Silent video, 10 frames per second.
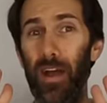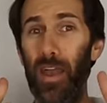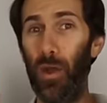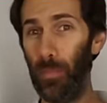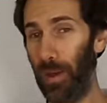
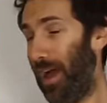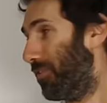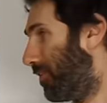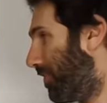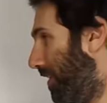I hope I
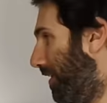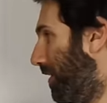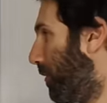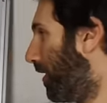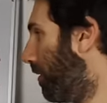haven't offended
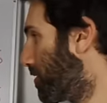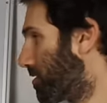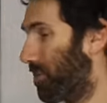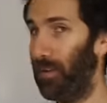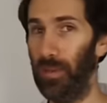anyone. I'm just trying